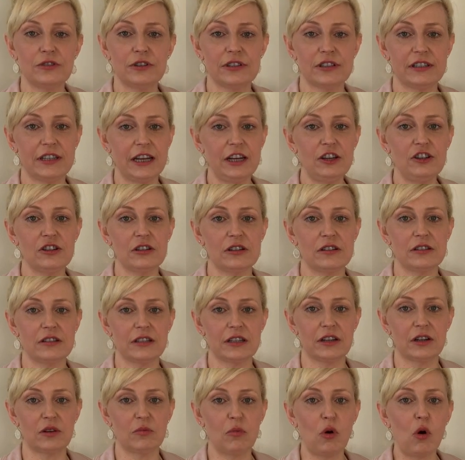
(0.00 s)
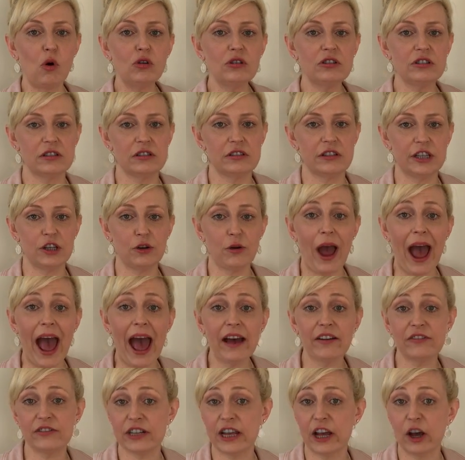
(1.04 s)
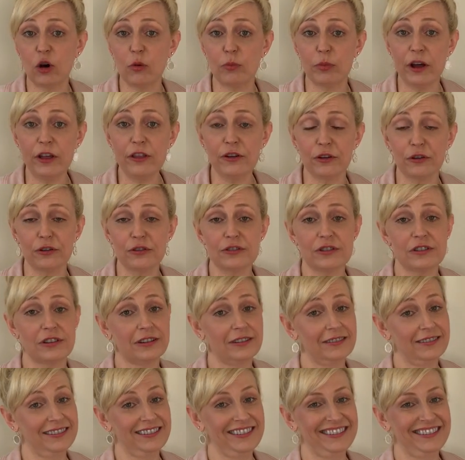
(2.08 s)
sensations and compulsions that you have to help others,